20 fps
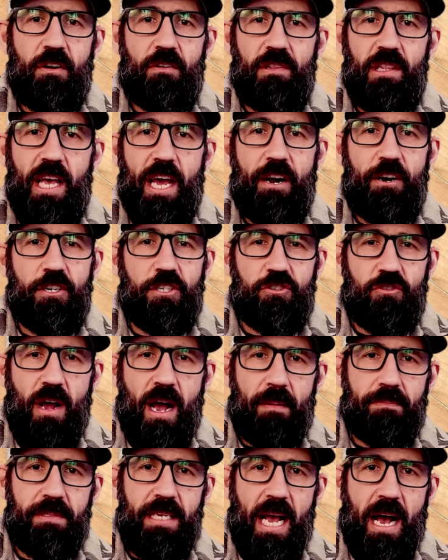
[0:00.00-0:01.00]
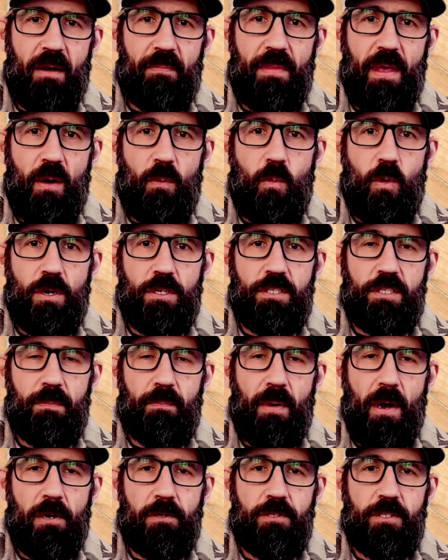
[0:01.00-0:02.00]
of your letter dropped out that weren't
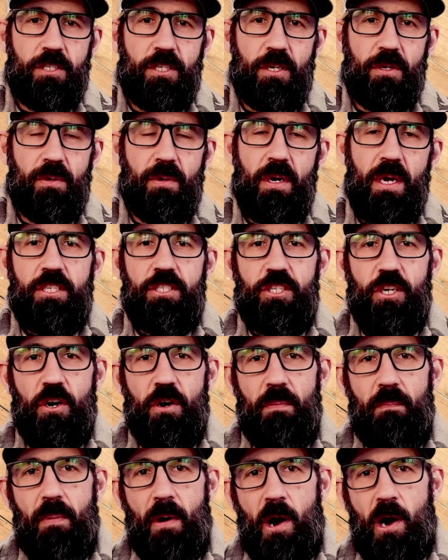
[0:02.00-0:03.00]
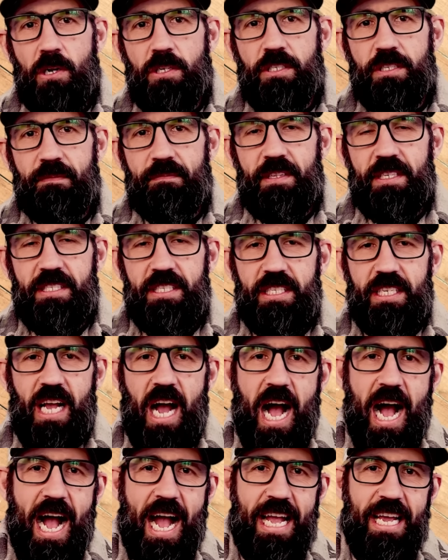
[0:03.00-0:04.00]
supposed to, certain parts of the
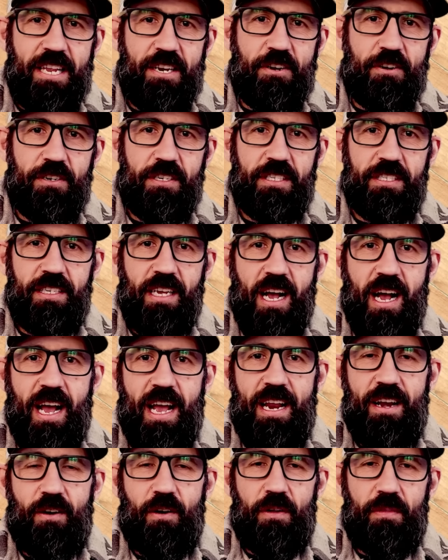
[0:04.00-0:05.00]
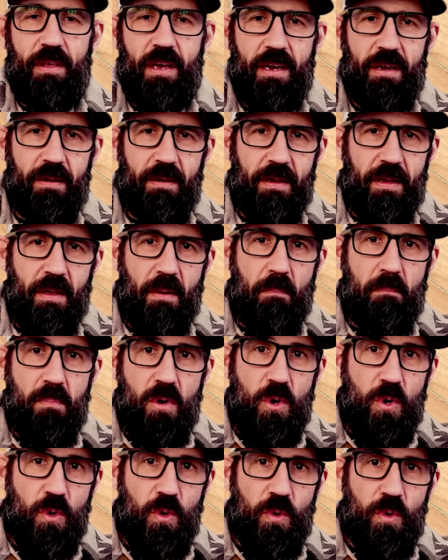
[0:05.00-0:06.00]
sky in your design or the
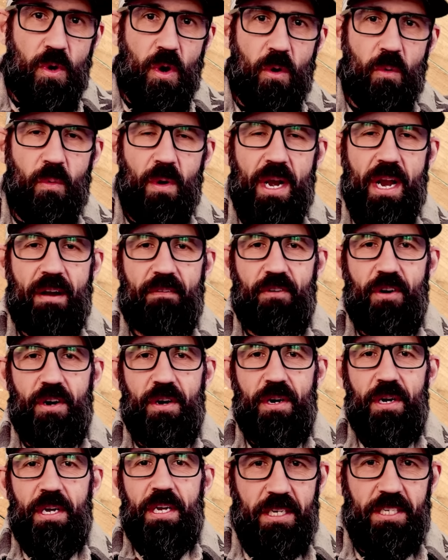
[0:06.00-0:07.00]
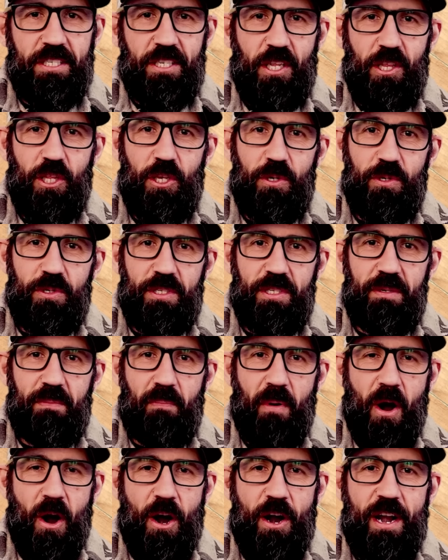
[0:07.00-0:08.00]
moon or whatever is a loose
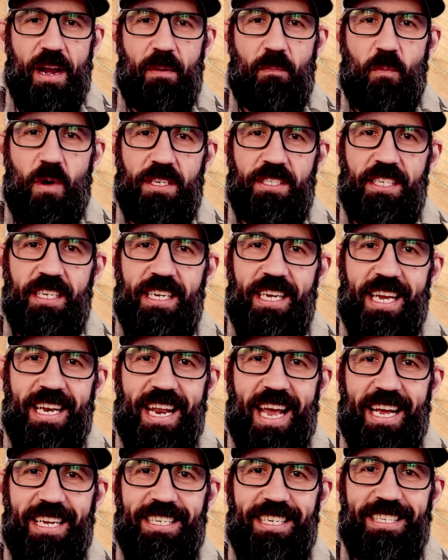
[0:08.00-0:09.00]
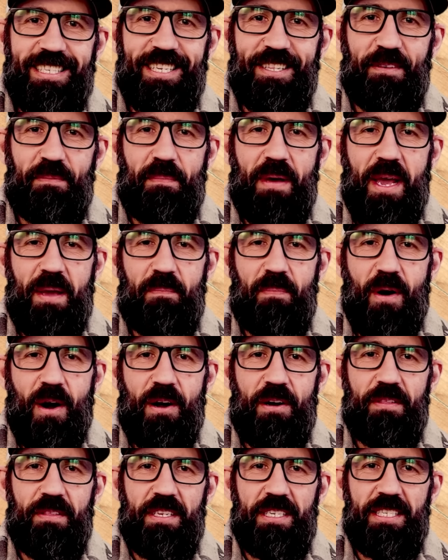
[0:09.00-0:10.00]
part and wasn't connected to the main
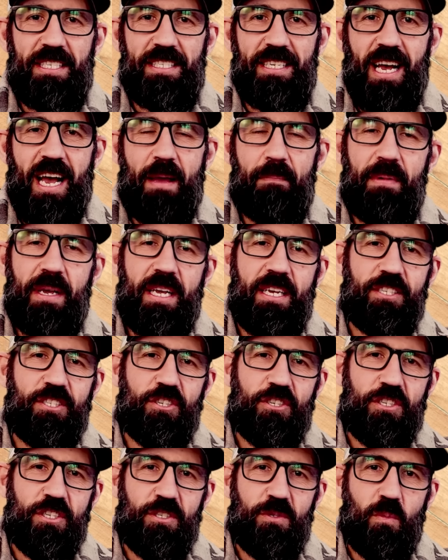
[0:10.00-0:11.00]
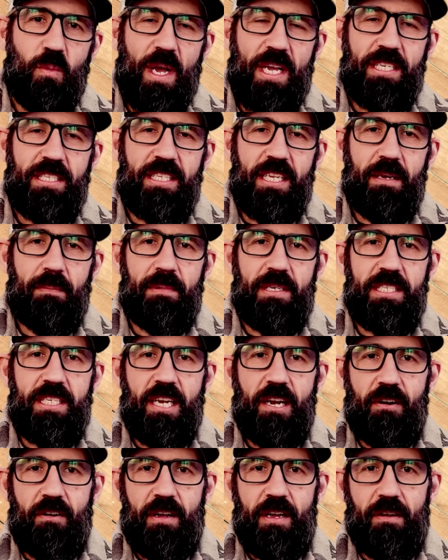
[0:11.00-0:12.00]
part of the design, because you're just wasting
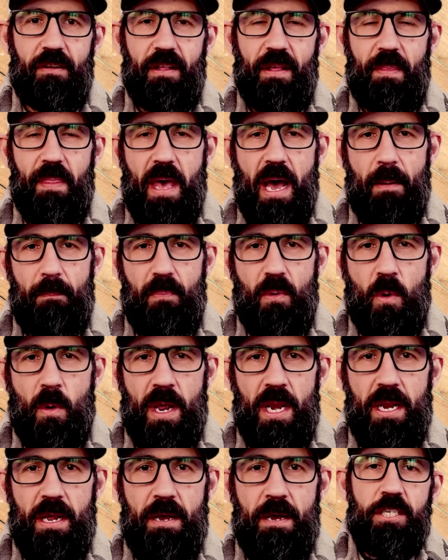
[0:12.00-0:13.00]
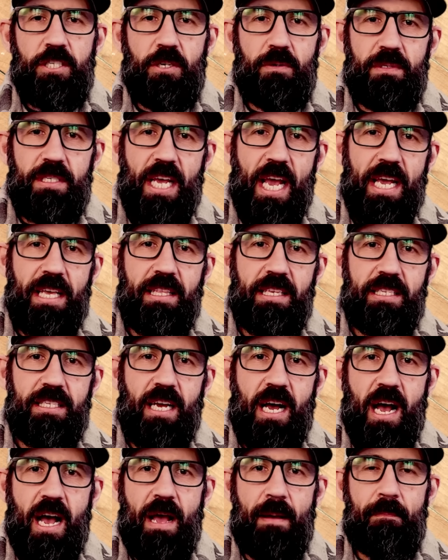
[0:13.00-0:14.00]
material at that point. So take the
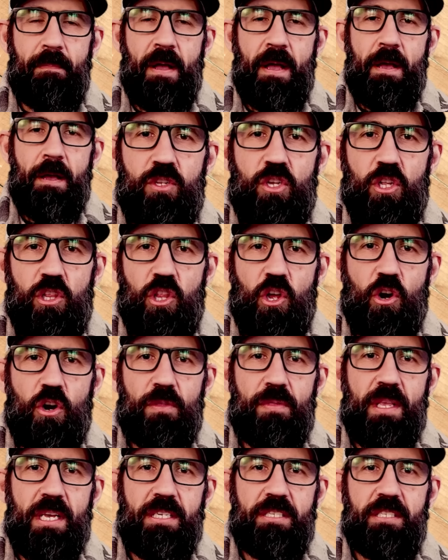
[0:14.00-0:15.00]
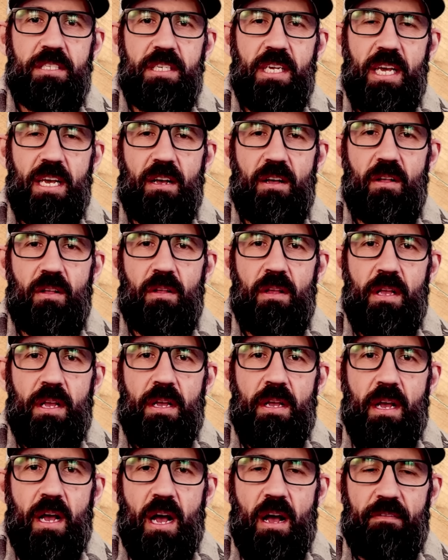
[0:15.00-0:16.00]
time to learn this skill
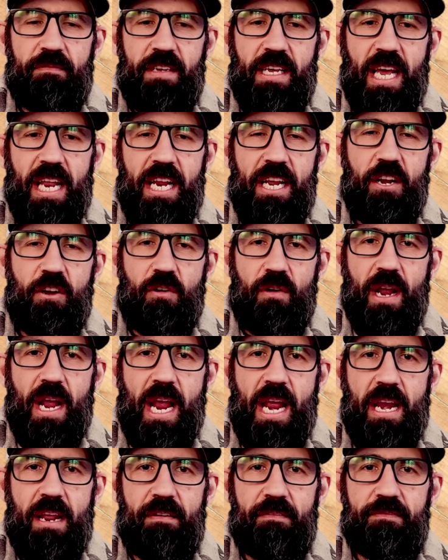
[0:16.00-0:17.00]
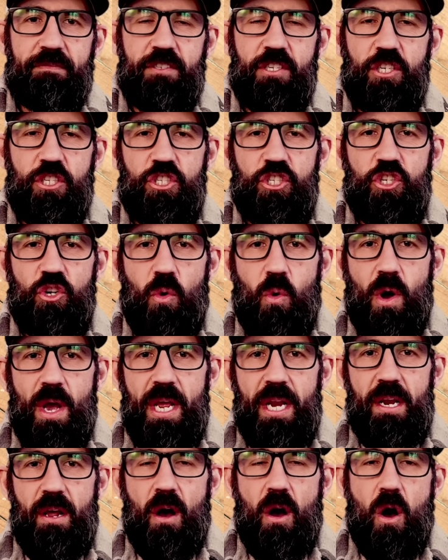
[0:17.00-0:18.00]
of getting creative to
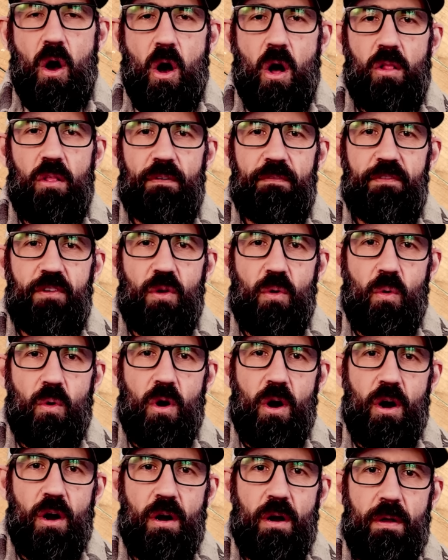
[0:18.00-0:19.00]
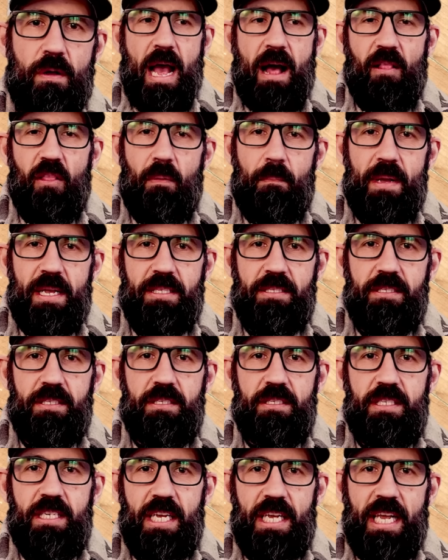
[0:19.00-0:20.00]
join all of your
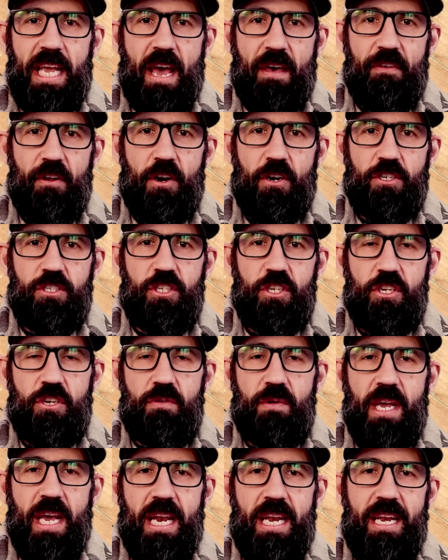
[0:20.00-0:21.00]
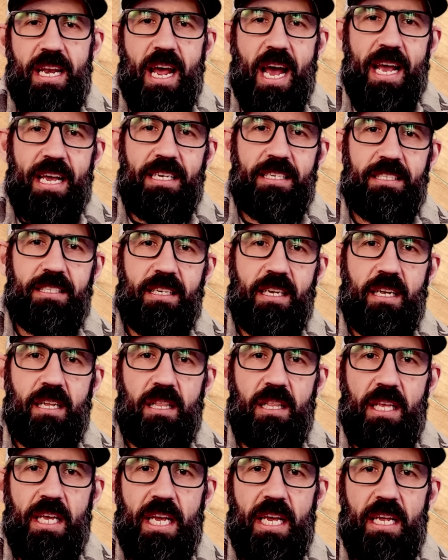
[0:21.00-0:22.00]
elements together so you get nice,
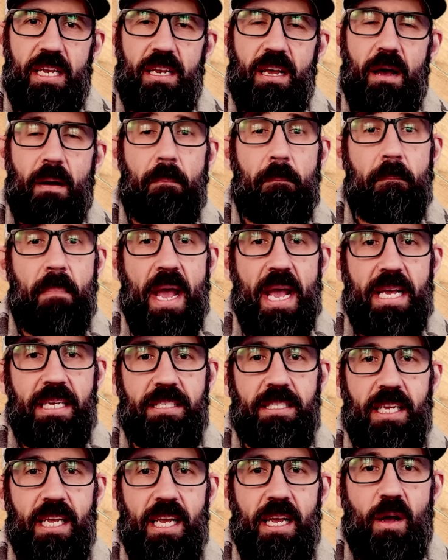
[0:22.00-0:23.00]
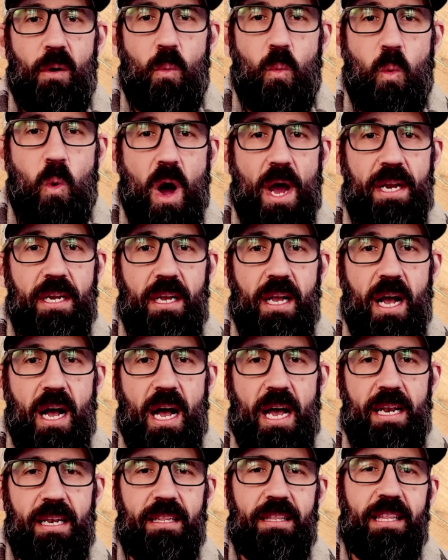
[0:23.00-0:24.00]
clean, amazing
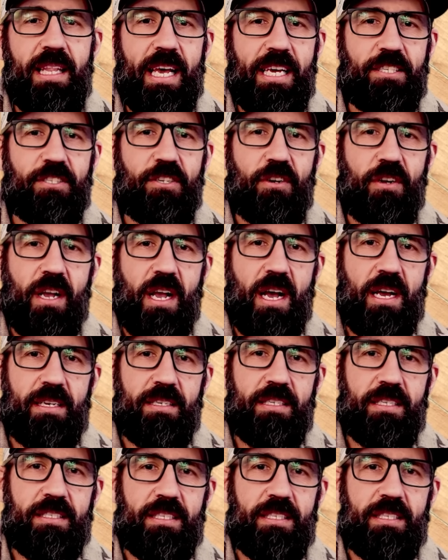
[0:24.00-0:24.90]
one-cut laser cut